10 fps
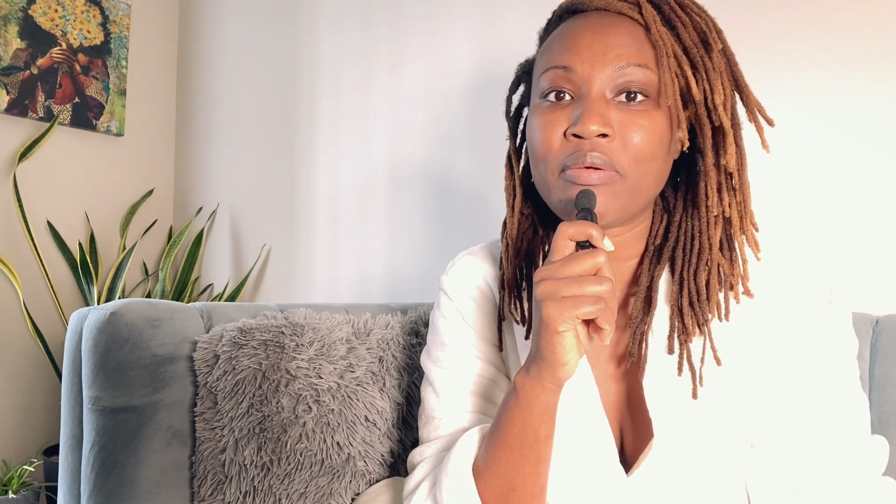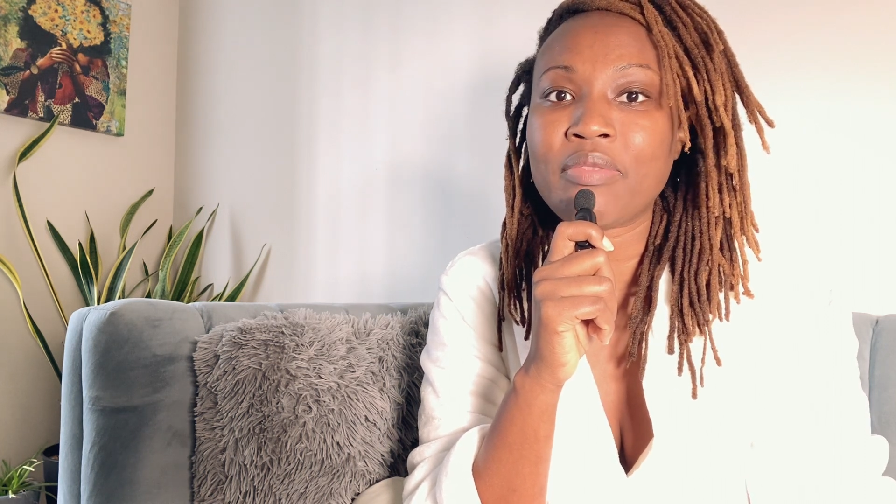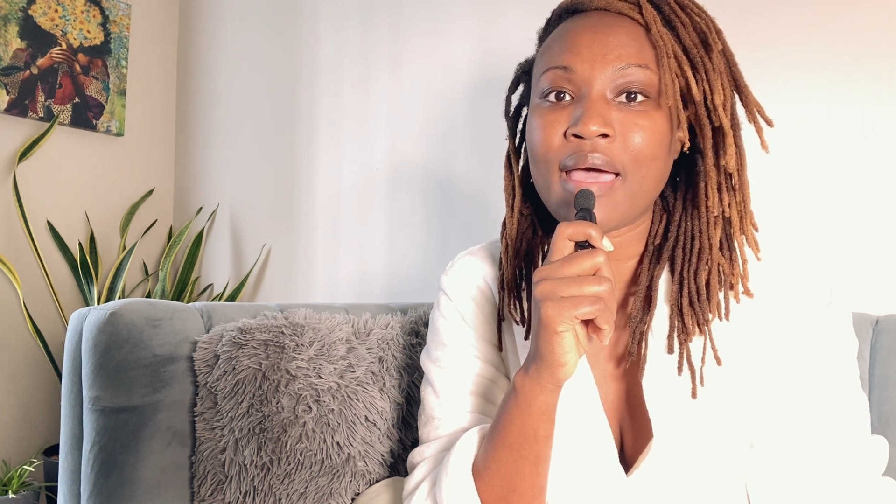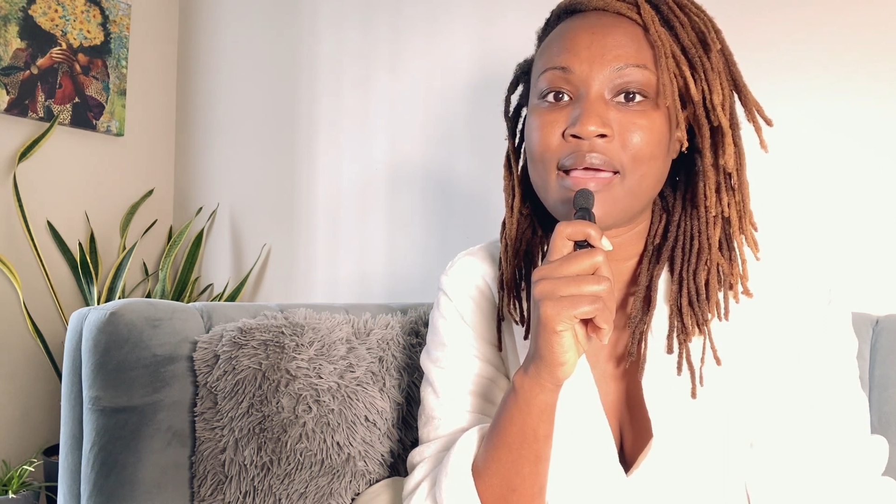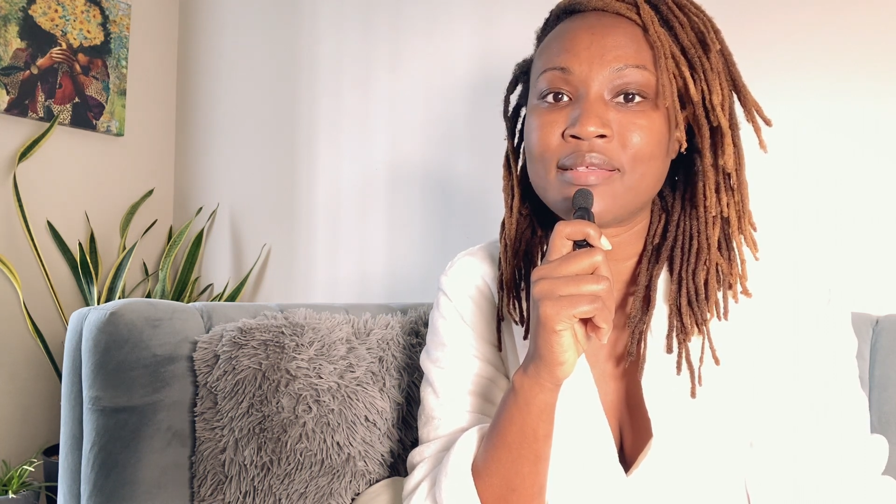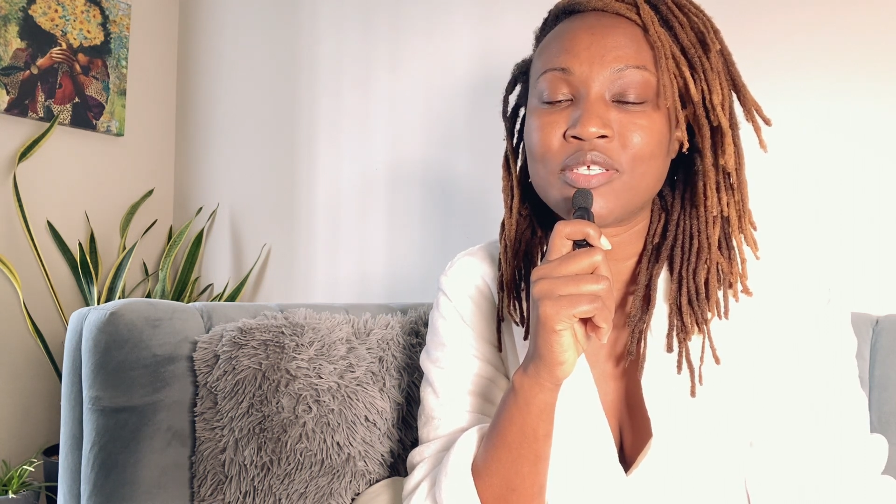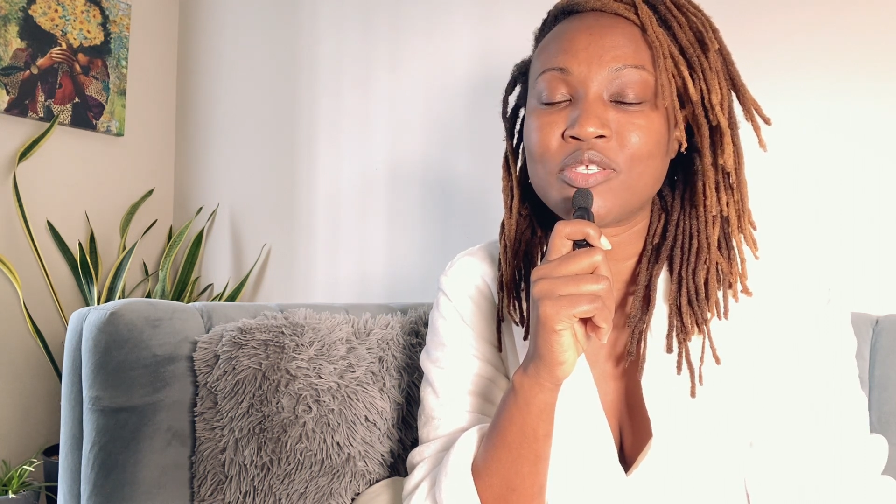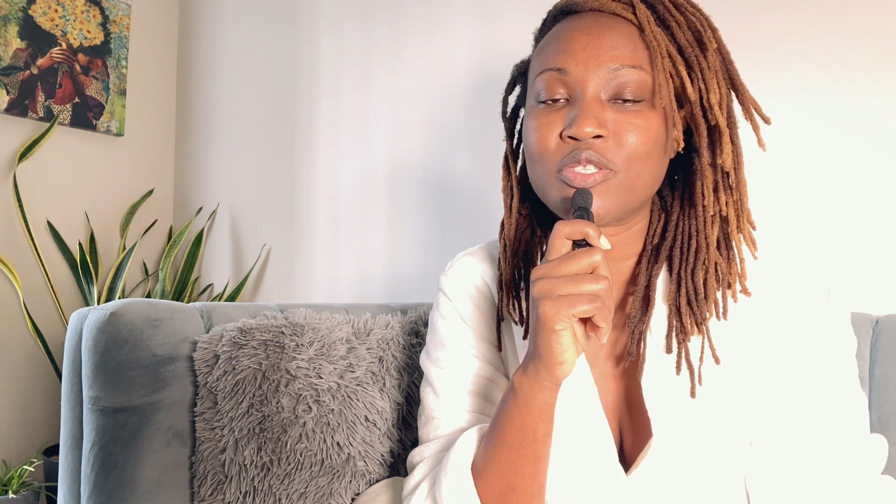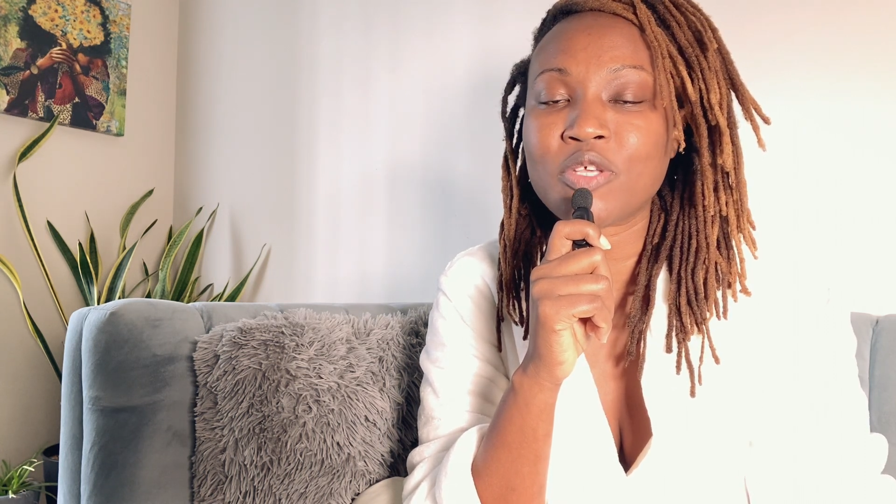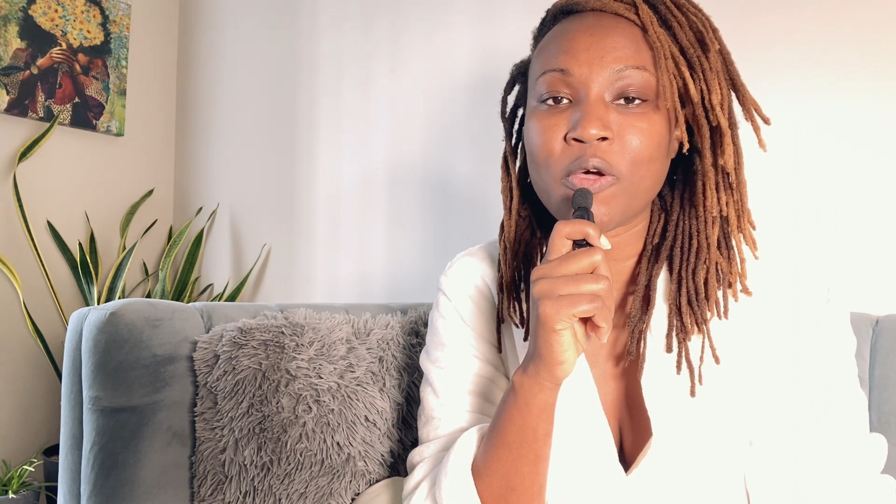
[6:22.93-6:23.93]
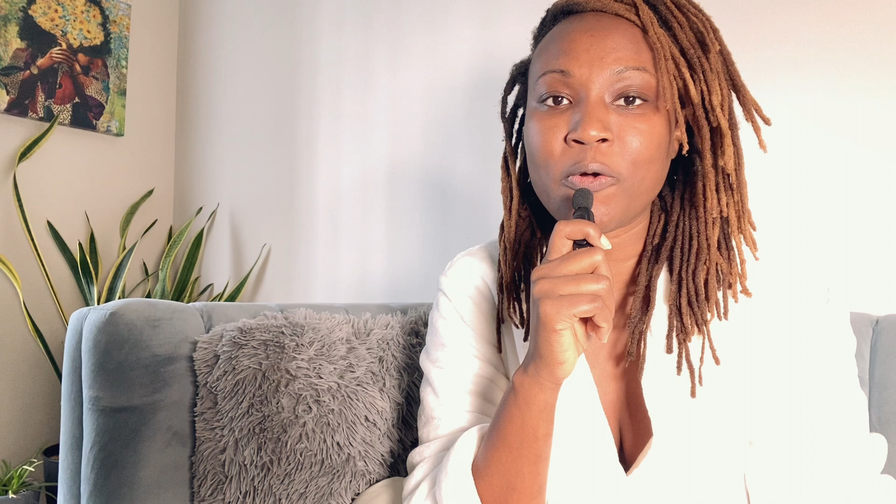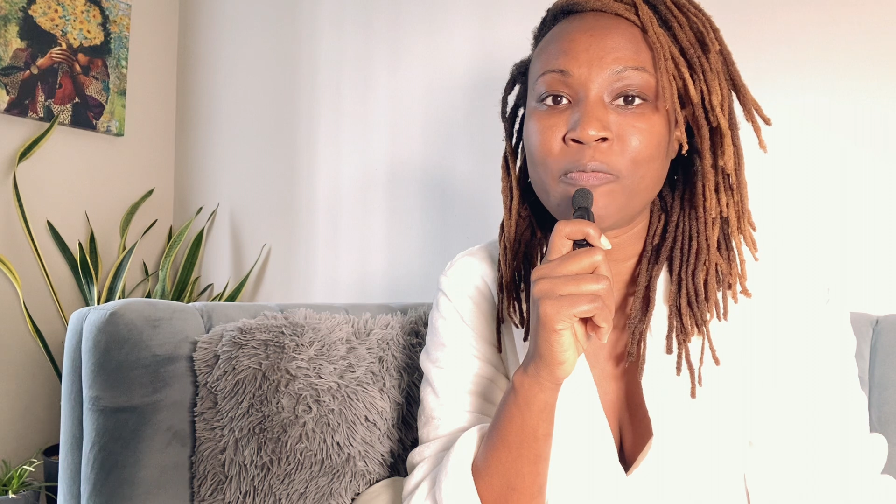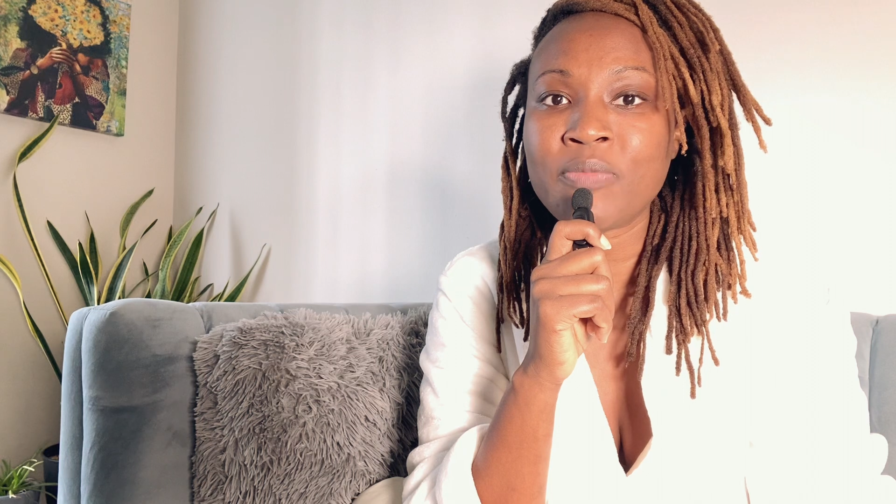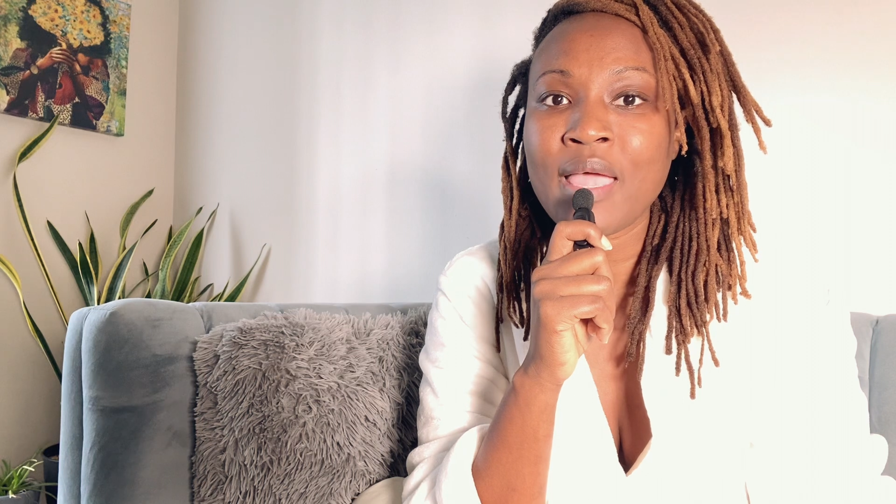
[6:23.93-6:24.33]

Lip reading: you that isn't so.